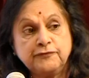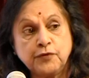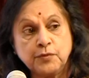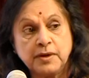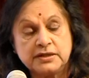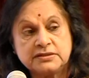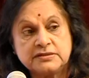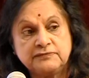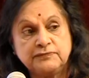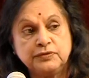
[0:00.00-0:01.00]
4
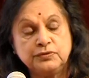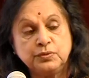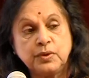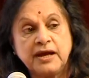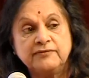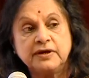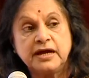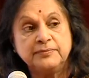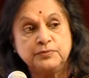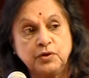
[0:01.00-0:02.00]
months, if you do have an
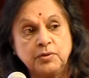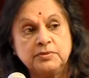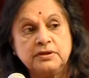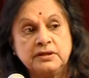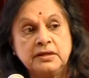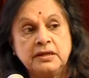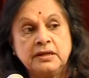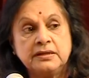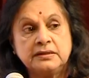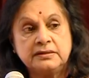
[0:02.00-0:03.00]
abnormal
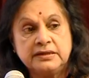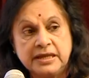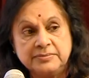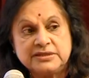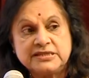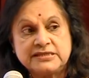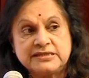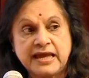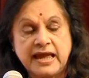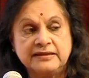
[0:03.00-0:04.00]
DMSA
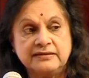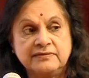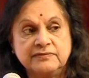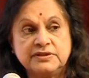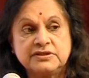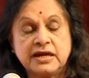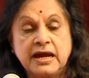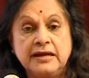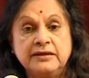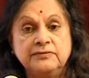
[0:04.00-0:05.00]
scan, which
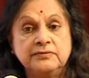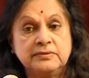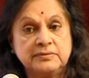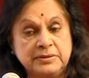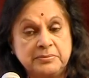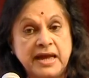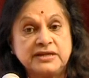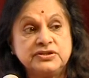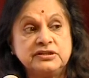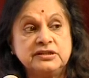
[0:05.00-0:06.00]
I
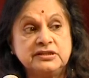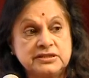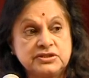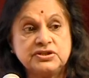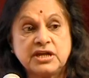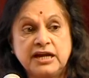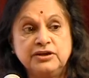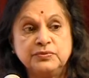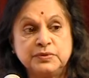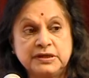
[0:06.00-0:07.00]
imagine in this child
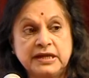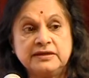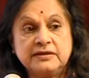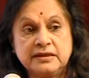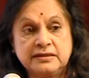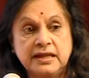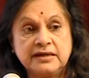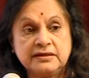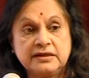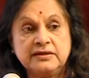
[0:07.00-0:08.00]
you would get in that
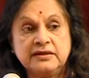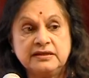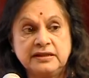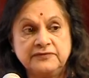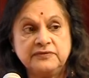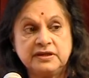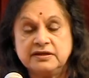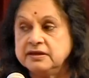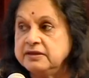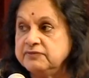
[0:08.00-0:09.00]
kidney, left
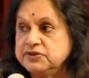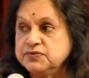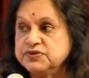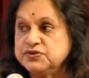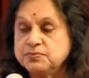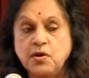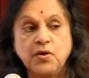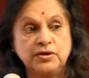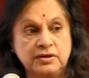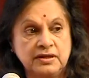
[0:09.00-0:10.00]
kidney, which was
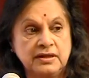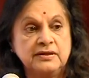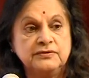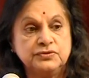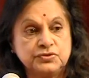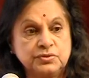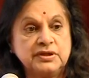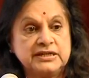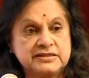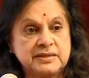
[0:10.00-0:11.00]
small, you should
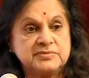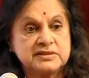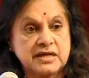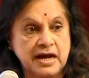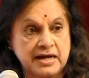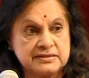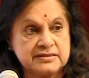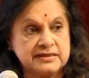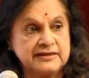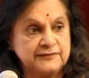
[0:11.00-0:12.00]
get some scars,
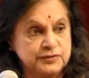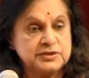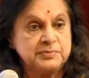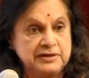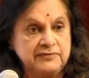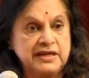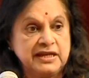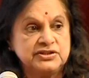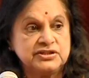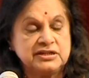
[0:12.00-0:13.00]
and there was a pelvic
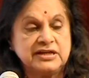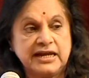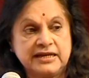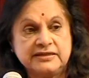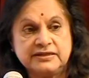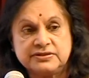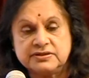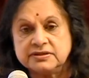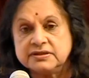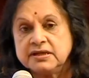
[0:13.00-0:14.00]
calyceal
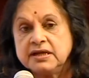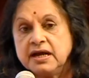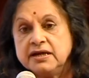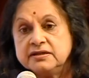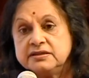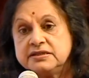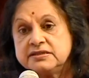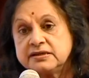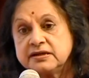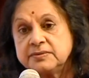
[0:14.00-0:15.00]
dilatation. Under these
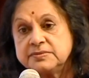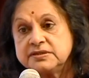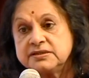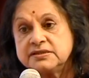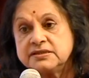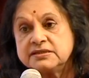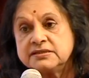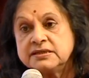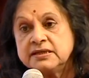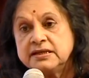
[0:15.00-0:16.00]

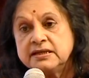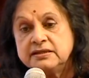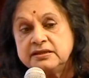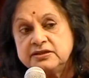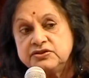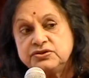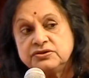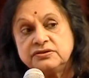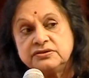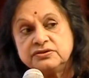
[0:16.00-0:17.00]
circumstances, these
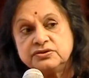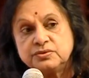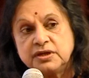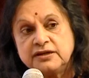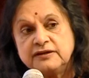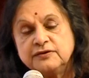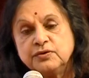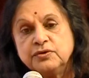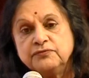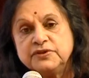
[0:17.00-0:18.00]
children should
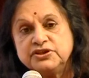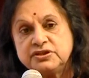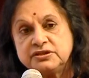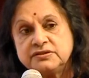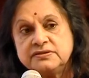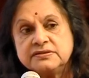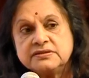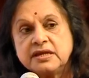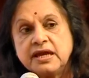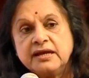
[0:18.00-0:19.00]
undergo
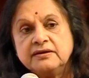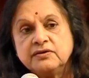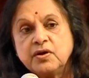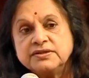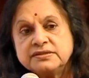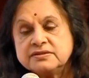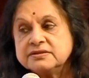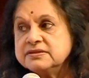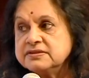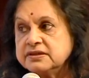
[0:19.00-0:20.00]
vigilance and a
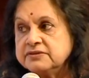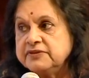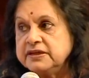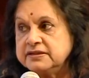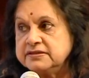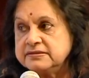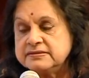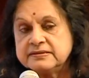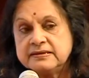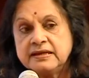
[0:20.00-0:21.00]
constant surveillance.